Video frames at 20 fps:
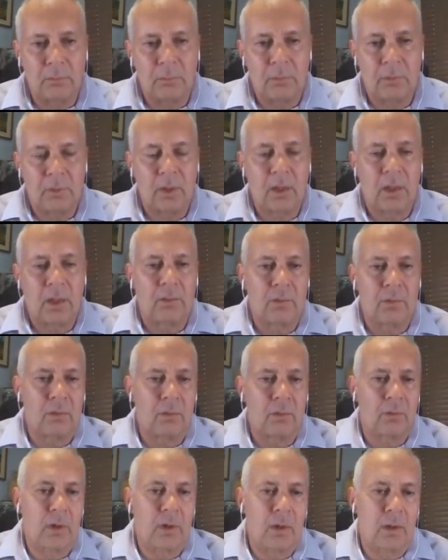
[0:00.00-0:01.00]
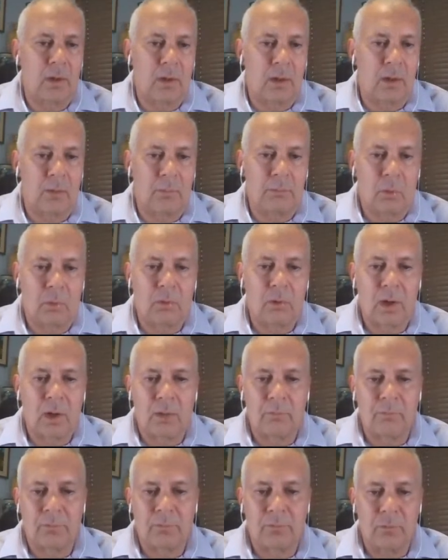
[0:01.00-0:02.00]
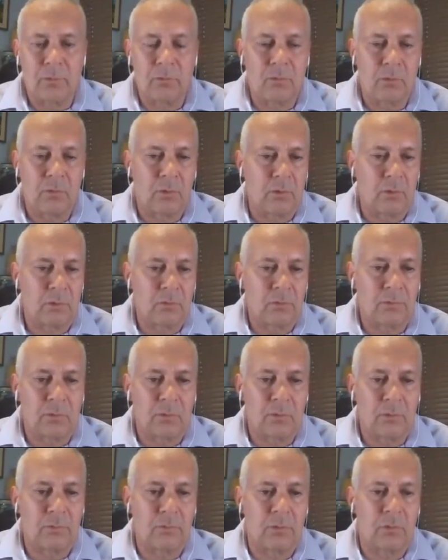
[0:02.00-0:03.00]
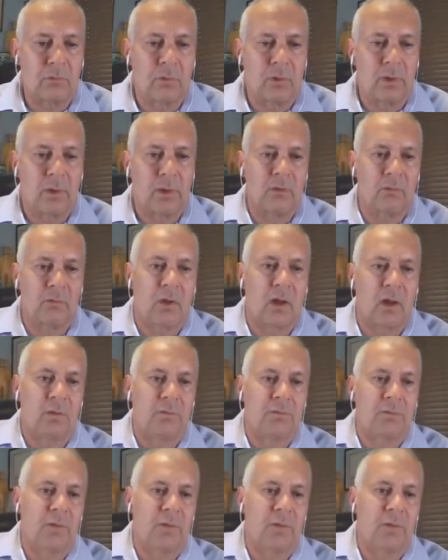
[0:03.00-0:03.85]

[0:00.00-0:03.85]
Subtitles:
put together a program for future years for drilling these off.